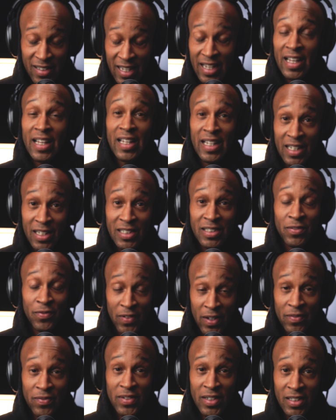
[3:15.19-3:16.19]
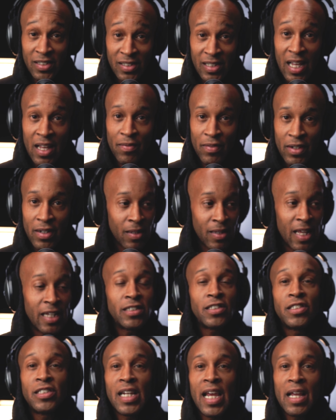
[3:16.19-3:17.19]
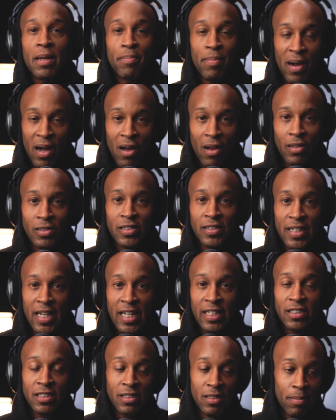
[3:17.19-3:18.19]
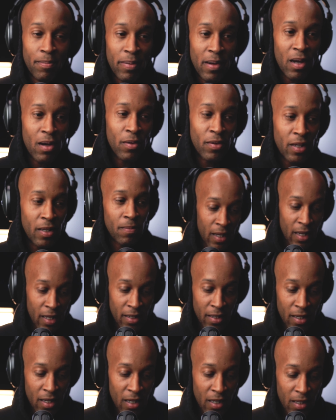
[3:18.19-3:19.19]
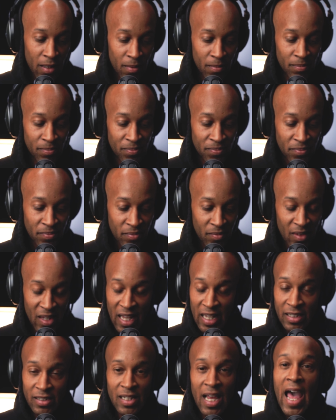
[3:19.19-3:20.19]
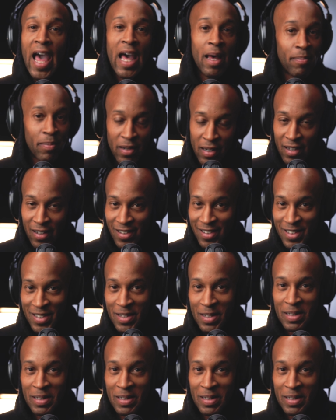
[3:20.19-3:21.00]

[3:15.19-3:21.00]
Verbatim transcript: Yeah, he's 57. That's Jake Paul's next opponent, and that's happening.